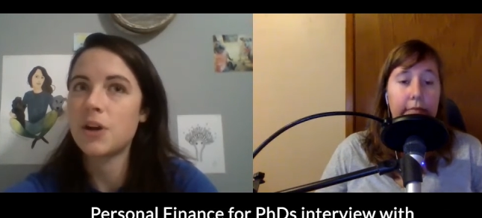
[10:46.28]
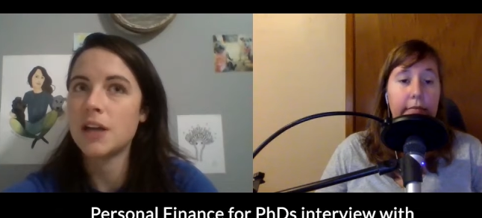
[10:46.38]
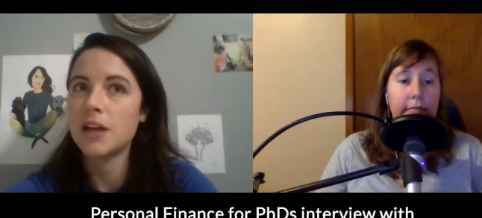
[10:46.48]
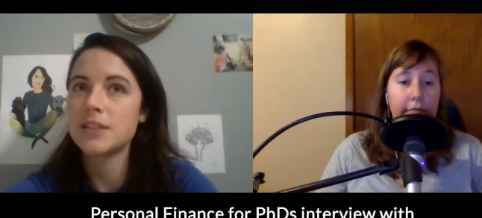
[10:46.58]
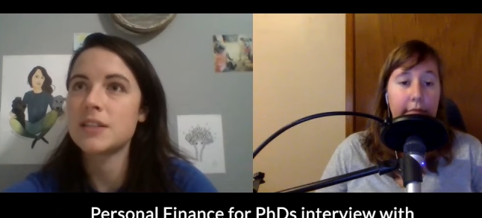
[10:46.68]

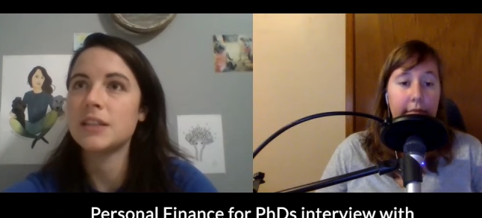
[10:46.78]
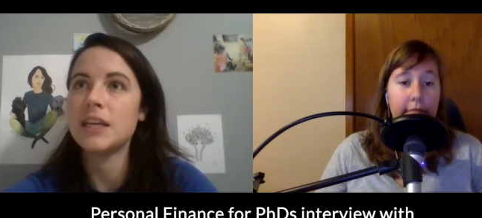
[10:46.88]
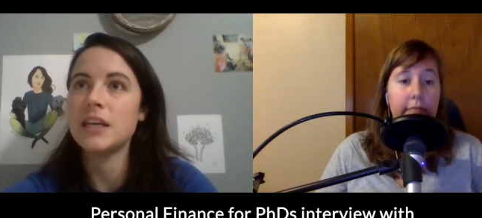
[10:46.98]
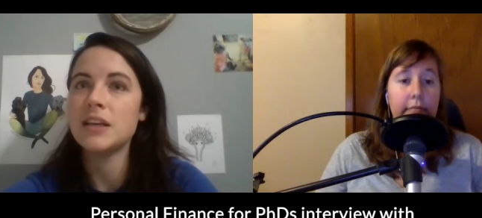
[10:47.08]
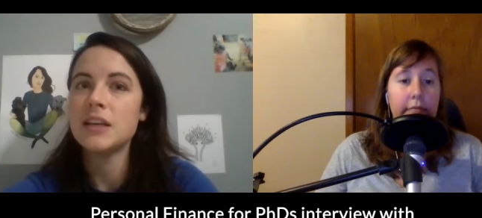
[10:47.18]

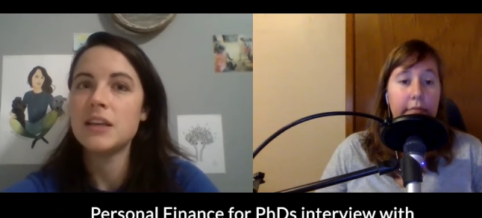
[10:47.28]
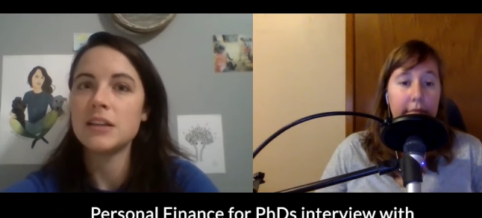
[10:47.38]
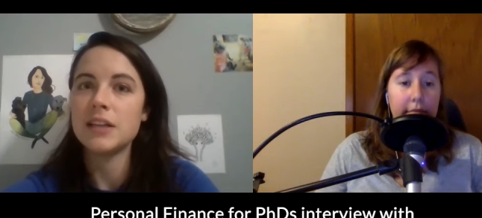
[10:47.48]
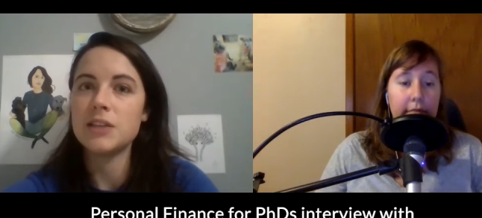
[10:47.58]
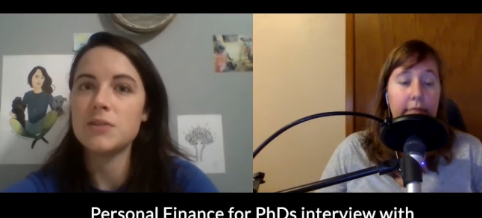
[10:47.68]
Speaker 1: constantly
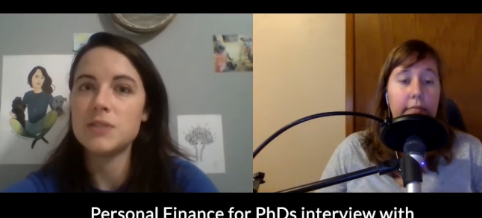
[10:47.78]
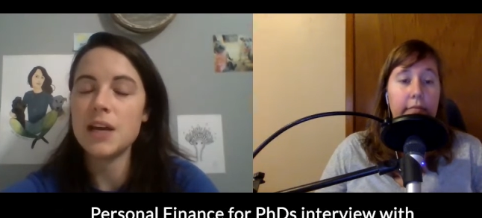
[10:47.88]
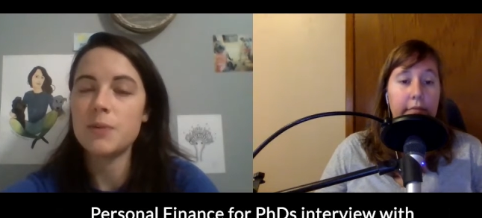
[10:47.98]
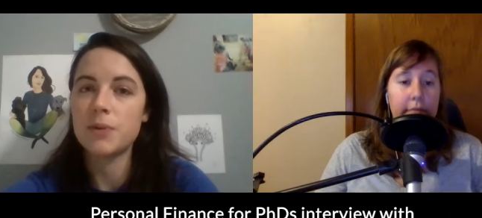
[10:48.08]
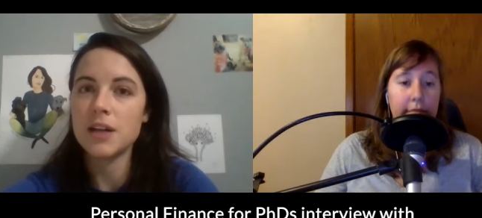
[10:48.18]
like you
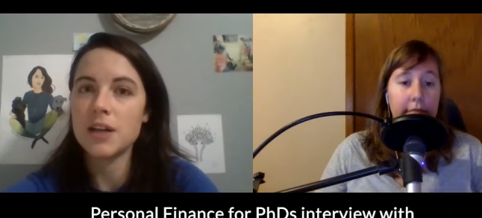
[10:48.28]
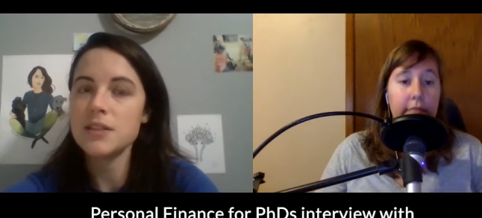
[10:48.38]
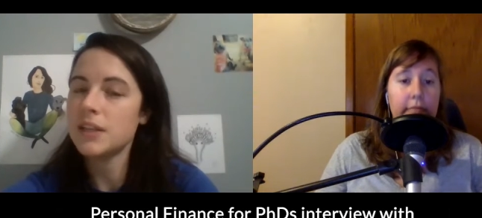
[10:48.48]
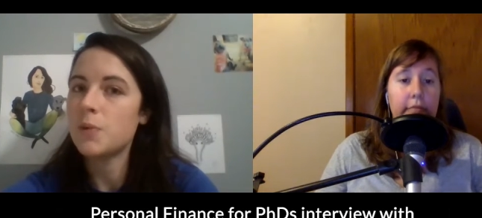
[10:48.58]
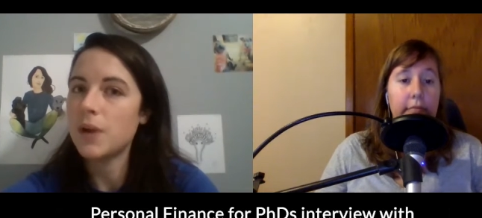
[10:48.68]
said we're
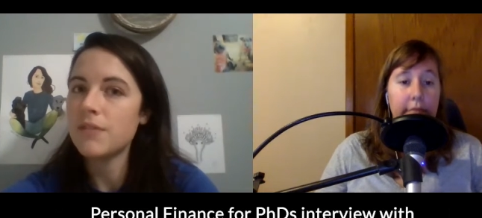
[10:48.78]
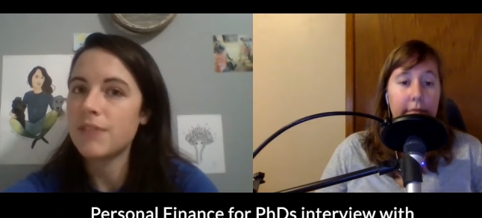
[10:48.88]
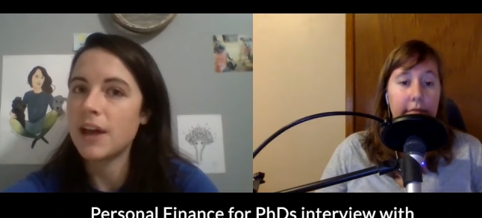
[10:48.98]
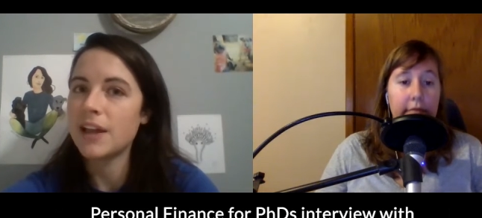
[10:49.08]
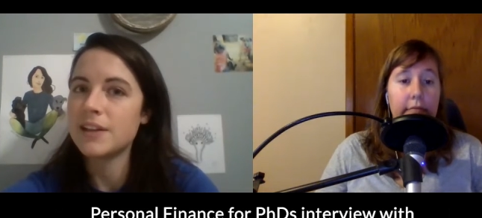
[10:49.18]
constantly aware of
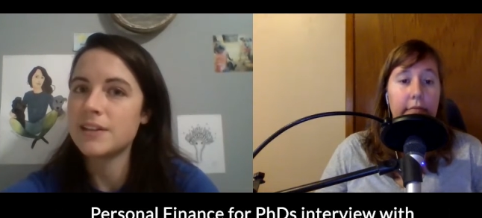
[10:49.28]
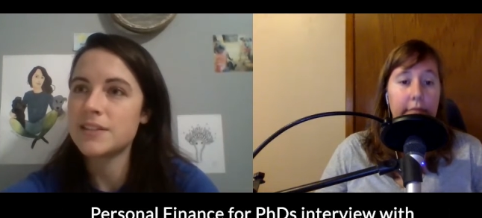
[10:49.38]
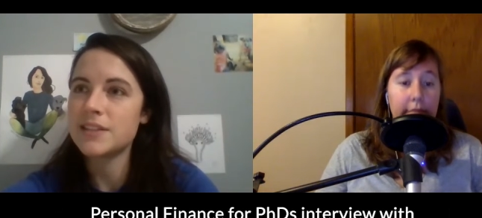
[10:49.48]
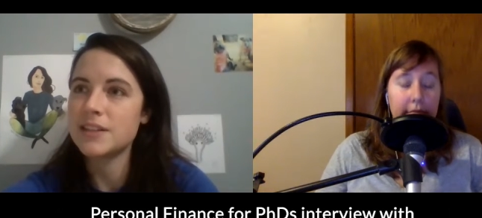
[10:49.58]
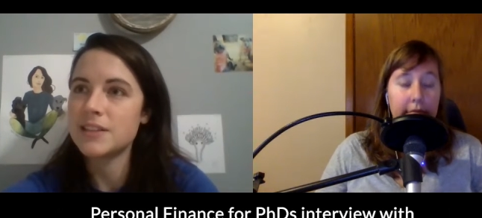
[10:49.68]
that and
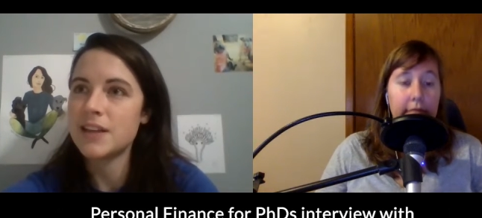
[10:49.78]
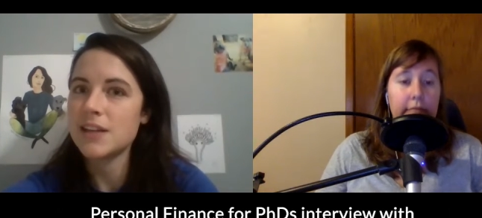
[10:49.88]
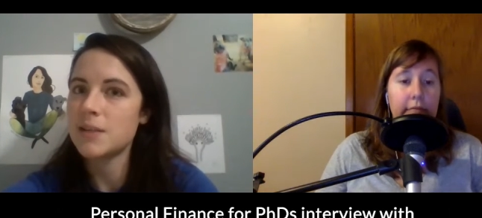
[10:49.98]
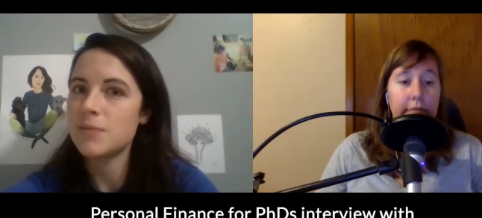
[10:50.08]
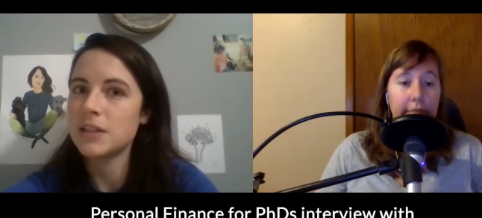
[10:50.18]
it's it's not
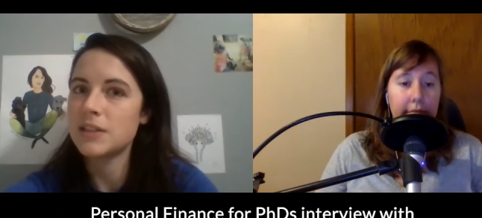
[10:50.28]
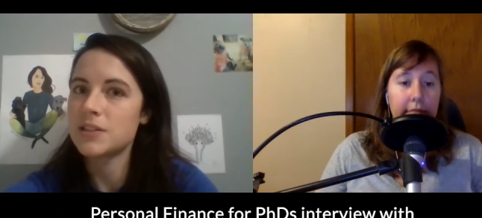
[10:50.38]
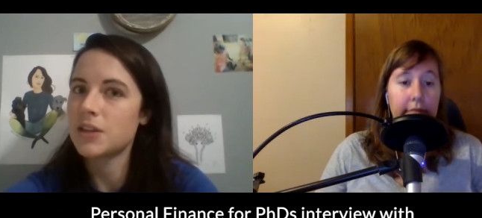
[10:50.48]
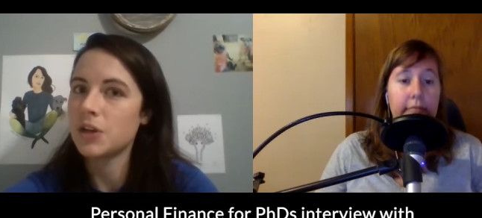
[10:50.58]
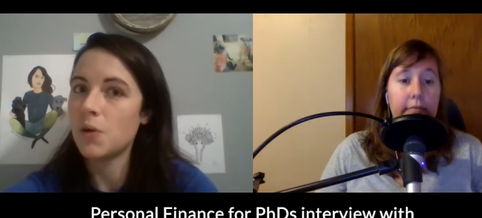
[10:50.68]
something that's
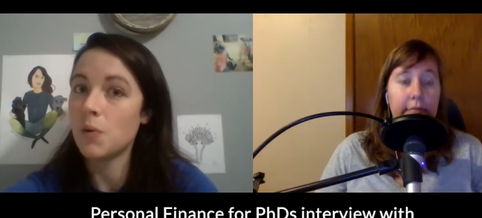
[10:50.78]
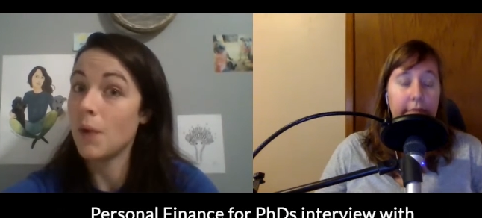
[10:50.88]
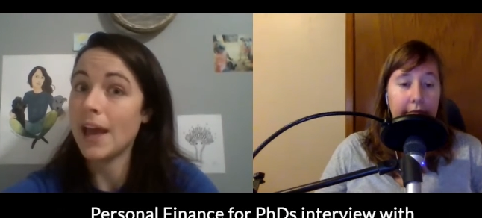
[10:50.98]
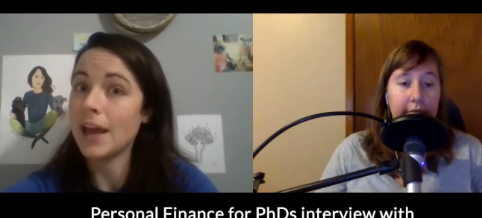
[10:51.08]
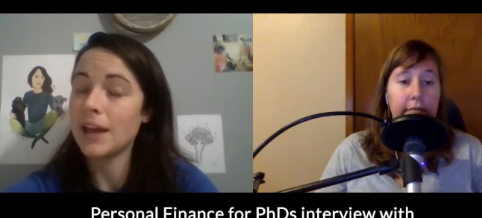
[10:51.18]
going to go
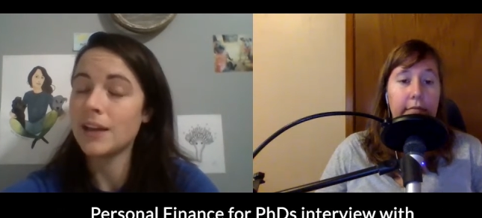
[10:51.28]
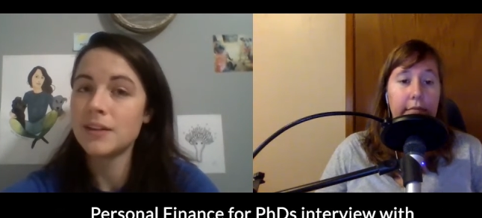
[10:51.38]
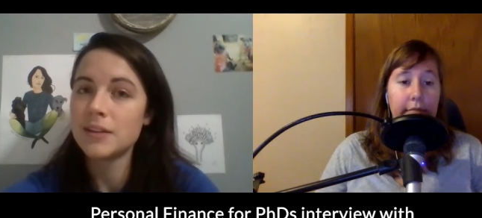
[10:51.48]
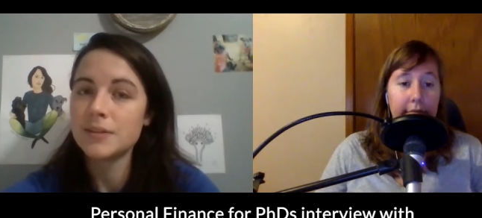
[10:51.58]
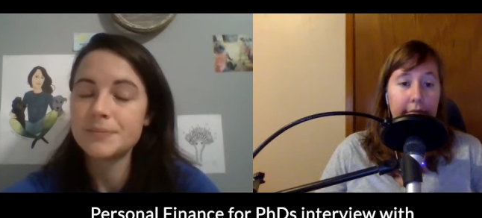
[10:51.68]
away
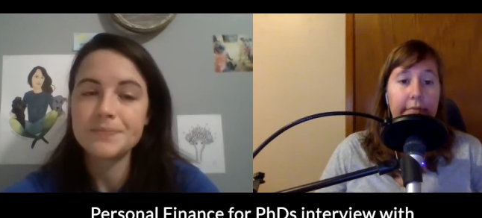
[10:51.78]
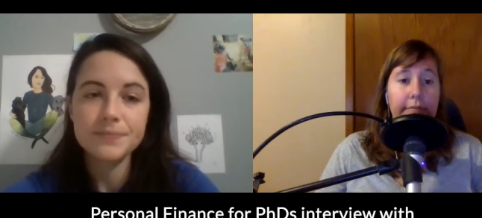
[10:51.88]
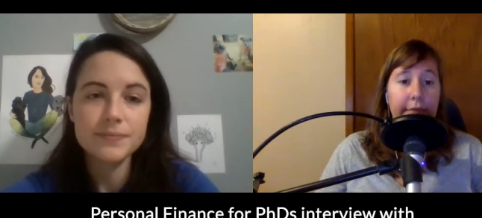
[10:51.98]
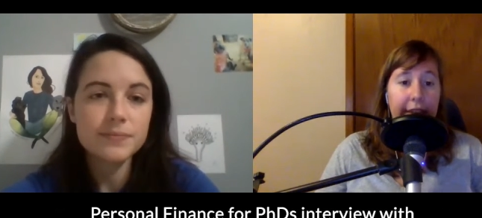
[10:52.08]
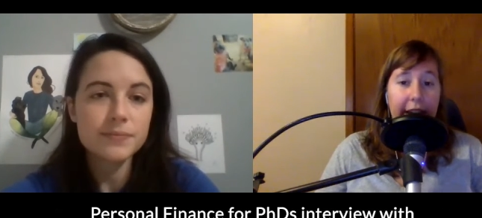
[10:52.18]

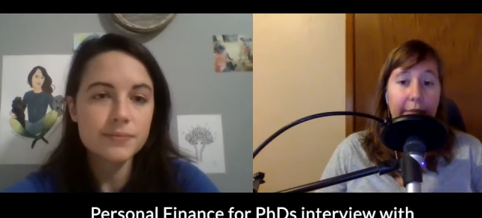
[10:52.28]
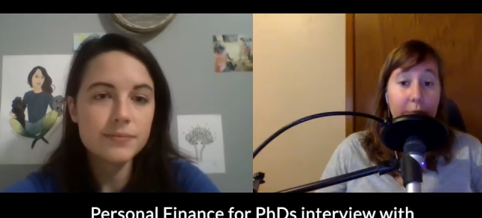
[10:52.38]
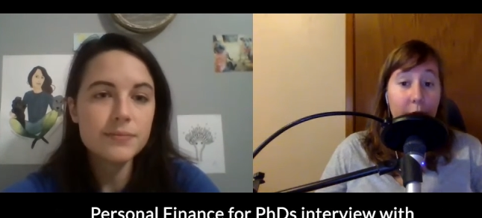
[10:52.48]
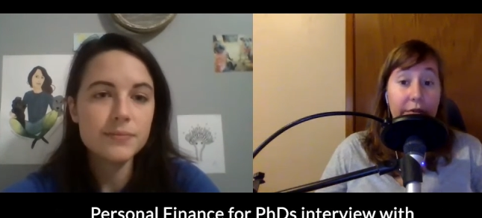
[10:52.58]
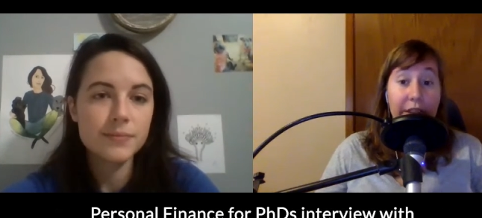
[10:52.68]
Speaker 2: yeah
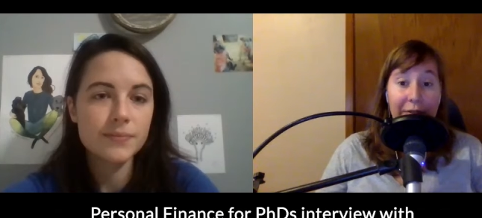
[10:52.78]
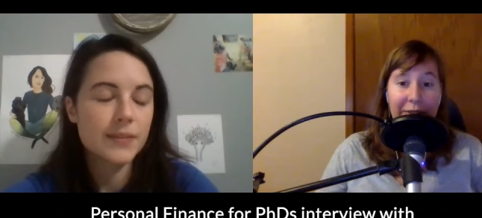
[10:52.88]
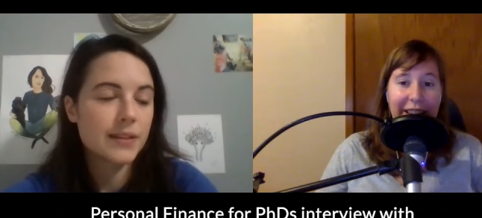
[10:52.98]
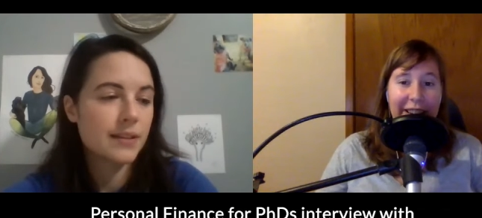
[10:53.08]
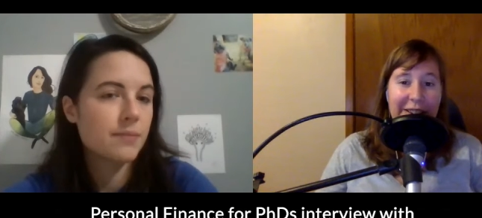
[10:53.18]
we've
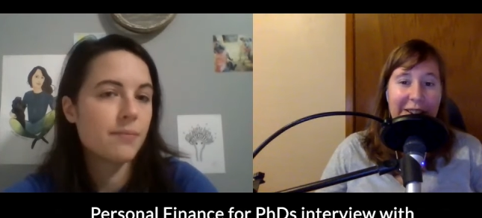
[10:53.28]
definitely